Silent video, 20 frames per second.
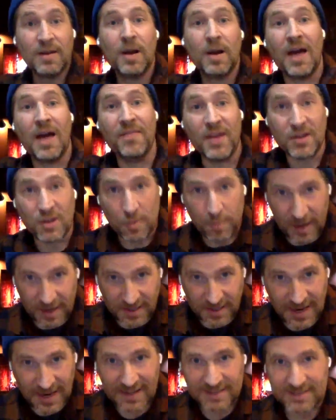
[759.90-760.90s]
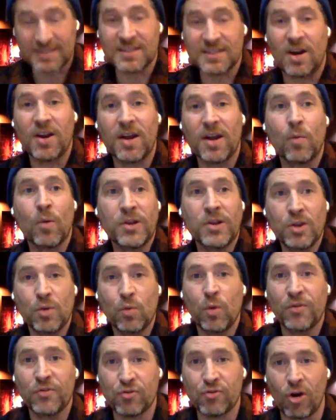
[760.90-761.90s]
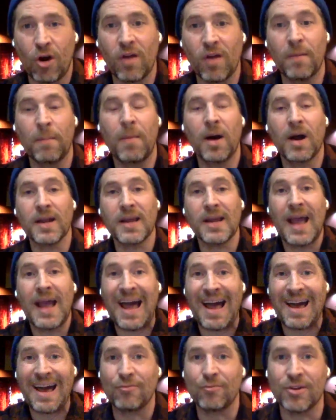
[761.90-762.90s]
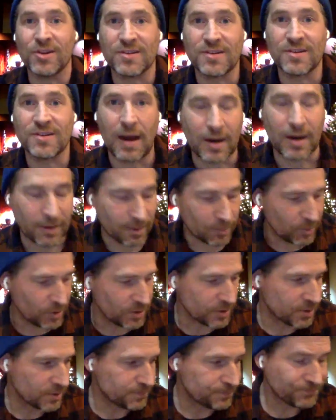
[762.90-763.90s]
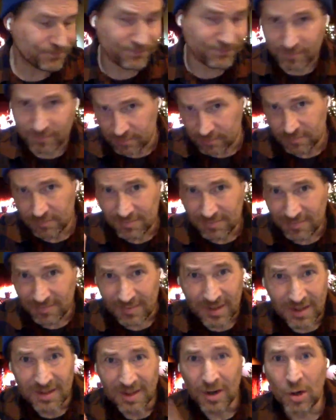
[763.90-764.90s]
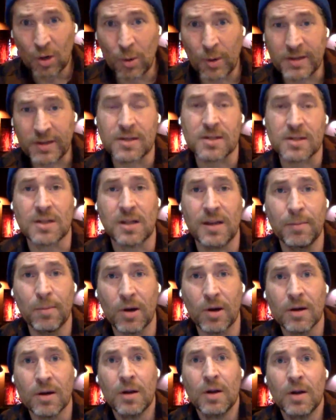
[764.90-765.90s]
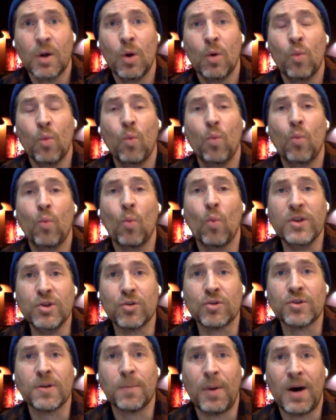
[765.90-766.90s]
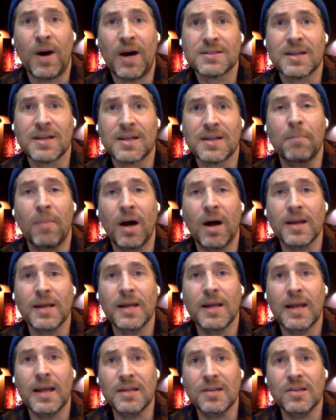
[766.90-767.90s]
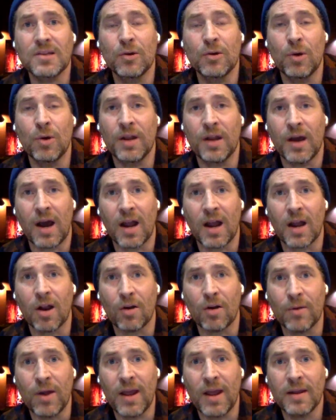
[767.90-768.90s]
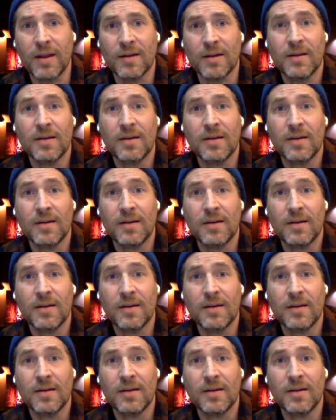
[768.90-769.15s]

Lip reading: and then you pay taxes on it when you withdraw the money at retirement? Quick disclaimer. When you're depositing money into an IRA,